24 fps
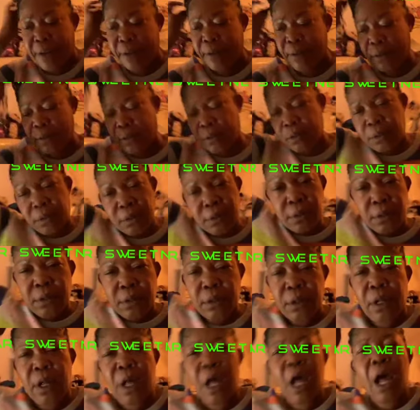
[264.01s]
friend.
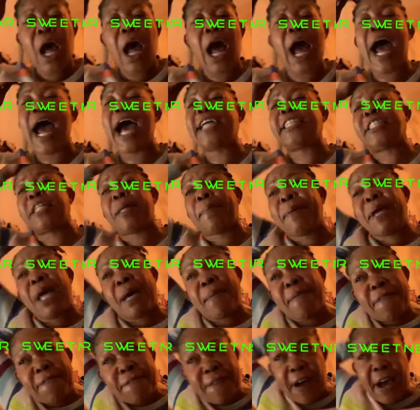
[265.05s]
Ask your
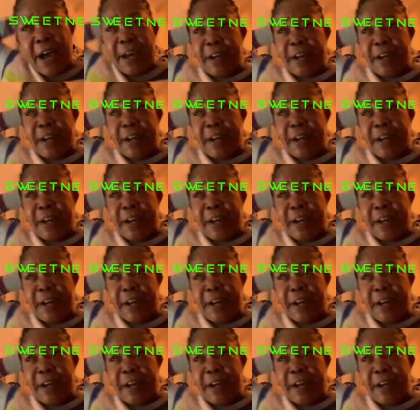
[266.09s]
baby